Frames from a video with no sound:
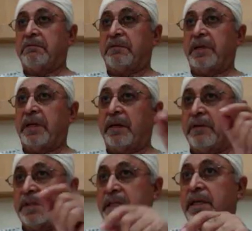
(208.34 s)
When I
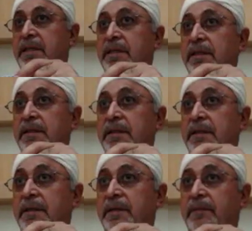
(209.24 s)
was taking
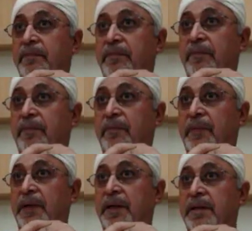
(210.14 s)

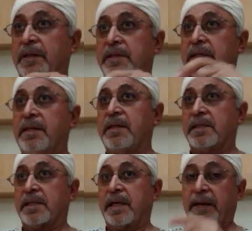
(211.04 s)
the CT
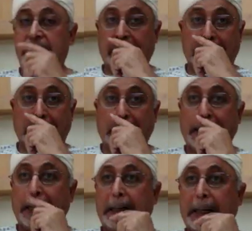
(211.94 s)
scan,
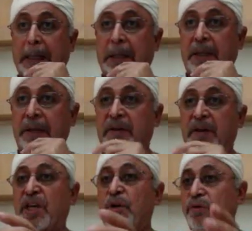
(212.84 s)

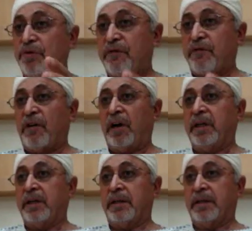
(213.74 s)
a huge
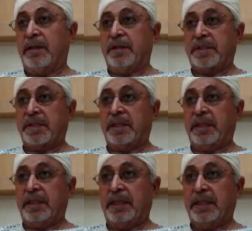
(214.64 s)
file on the CD